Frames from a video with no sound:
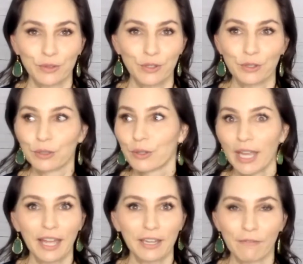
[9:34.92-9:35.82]
to look
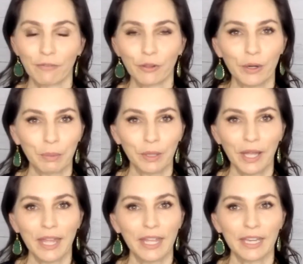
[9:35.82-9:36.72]
at a floor
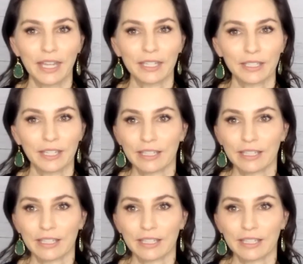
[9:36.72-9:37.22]
plan and then